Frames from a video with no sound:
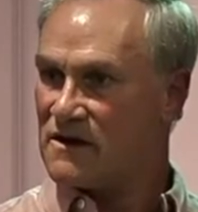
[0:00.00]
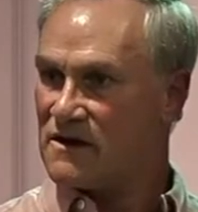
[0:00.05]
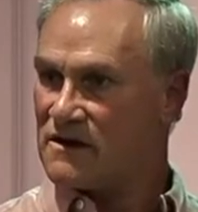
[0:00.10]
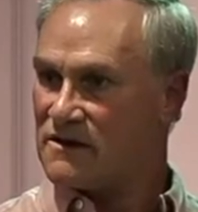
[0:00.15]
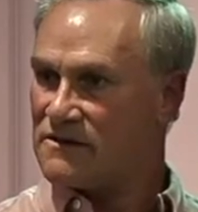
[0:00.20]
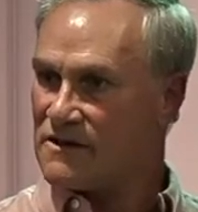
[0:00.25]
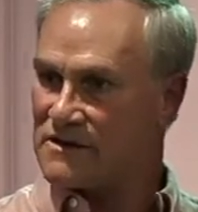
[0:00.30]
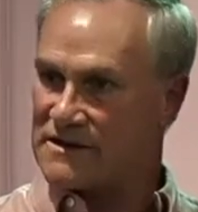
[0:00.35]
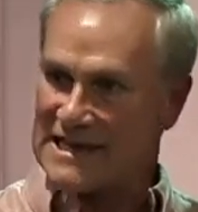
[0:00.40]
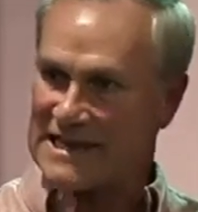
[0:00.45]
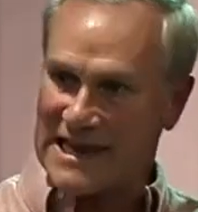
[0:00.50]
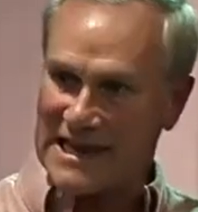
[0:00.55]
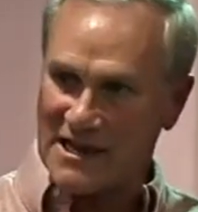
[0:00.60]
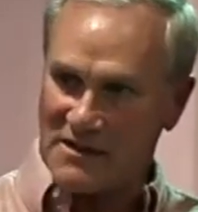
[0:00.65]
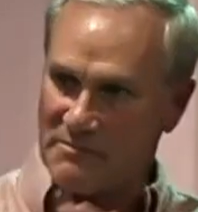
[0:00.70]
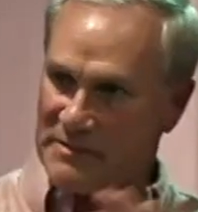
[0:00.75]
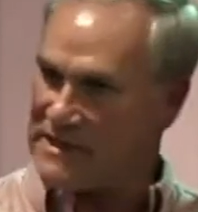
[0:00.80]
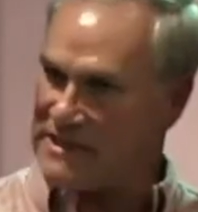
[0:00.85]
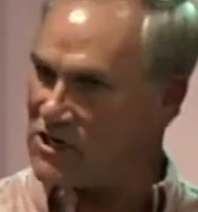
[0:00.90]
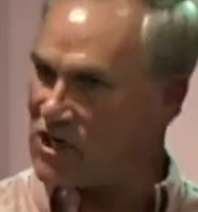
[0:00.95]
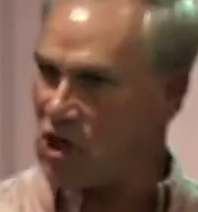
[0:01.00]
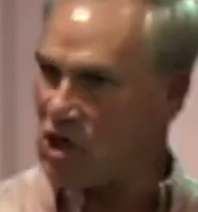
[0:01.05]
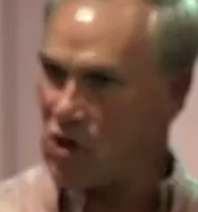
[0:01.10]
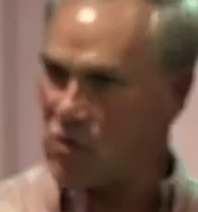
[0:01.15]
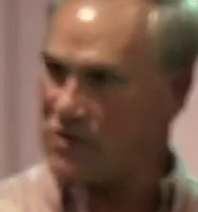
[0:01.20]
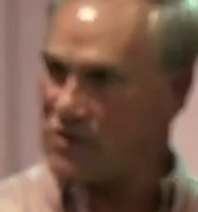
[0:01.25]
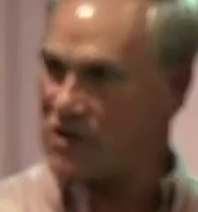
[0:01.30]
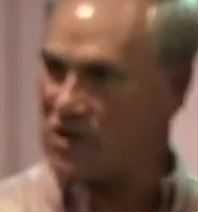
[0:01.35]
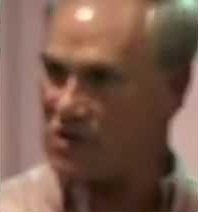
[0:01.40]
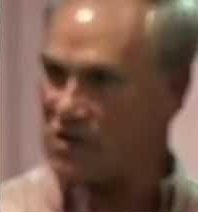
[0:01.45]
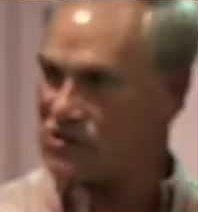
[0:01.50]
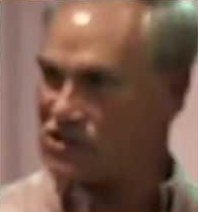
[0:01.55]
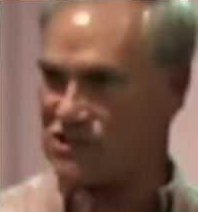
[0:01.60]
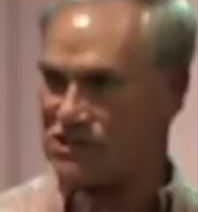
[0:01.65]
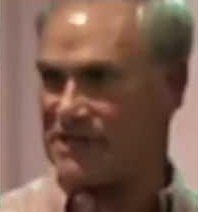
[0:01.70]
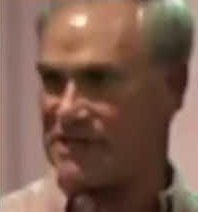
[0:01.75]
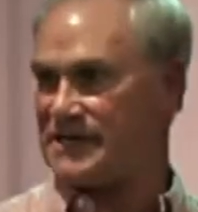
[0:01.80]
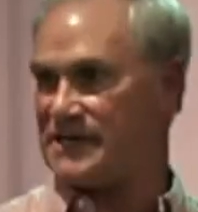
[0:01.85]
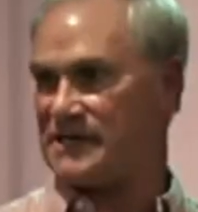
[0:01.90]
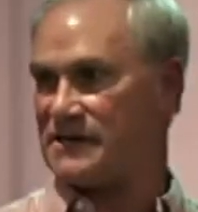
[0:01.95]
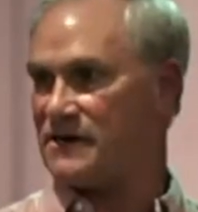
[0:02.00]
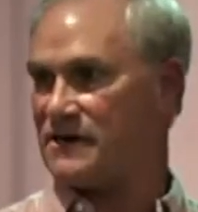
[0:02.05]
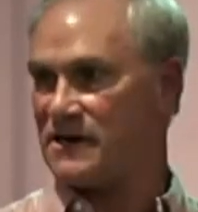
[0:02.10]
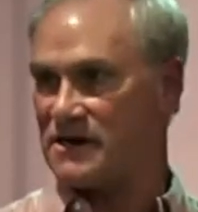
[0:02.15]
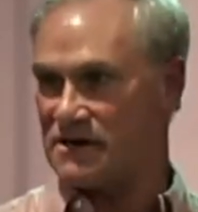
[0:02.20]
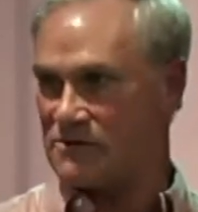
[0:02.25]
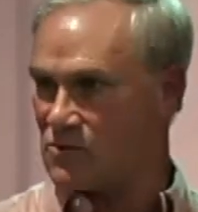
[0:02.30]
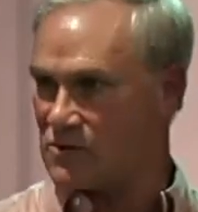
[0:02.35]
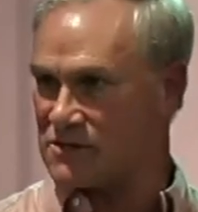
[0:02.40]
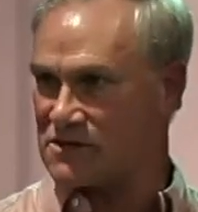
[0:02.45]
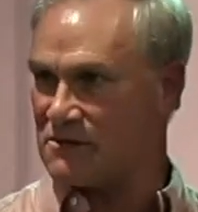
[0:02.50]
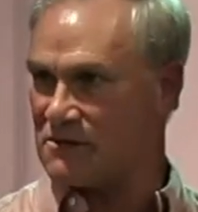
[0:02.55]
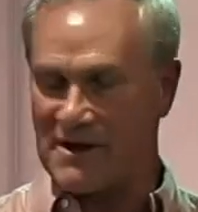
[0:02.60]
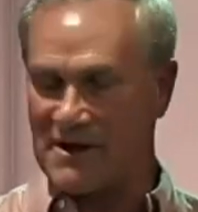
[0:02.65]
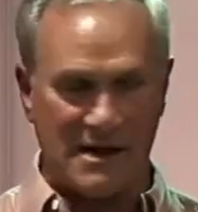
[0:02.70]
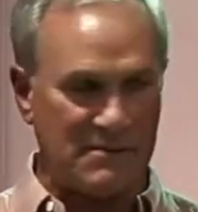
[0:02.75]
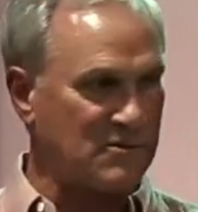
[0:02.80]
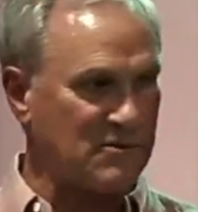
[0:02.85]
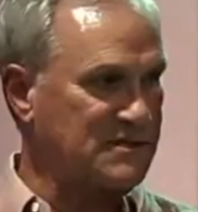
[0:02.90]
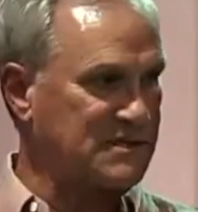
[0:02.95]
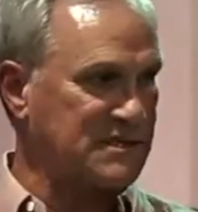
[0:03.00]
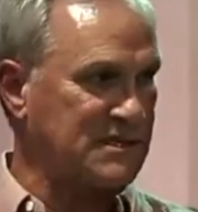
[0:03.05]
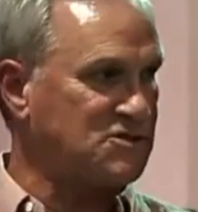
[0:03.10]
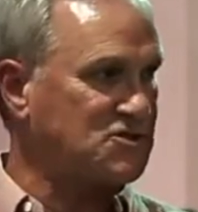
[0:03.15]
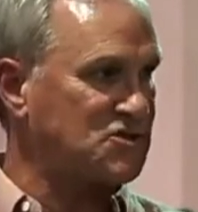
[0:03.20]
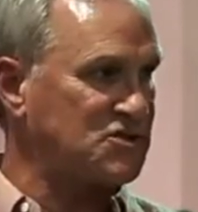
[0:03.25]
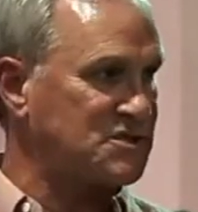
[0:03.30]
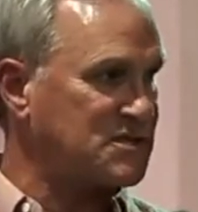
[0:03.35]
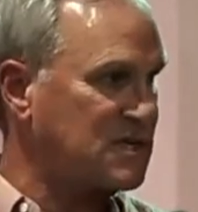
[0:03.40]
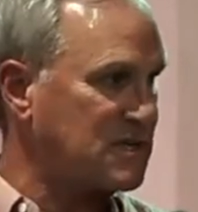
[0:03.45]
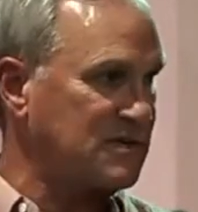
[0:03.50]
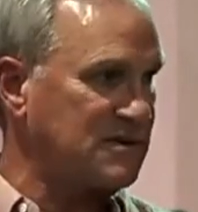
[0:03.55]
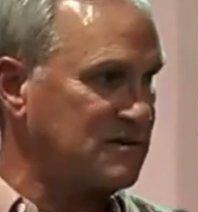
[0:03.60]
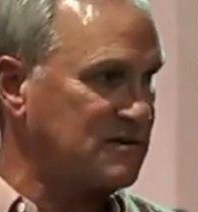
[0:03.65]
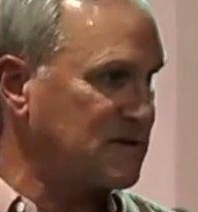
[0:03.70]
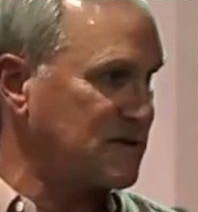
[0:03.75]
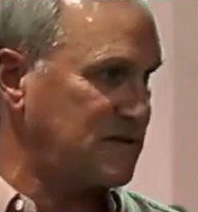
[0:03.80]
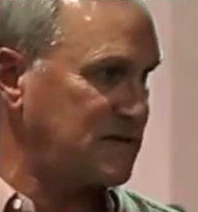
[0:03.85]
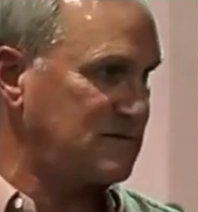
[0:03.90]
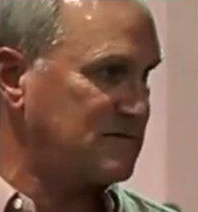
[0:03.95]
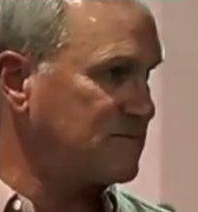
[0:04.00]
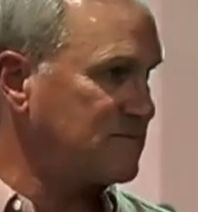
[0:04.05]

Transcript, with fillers: There can be no negotiating on what the Bible teaches clearly. Sans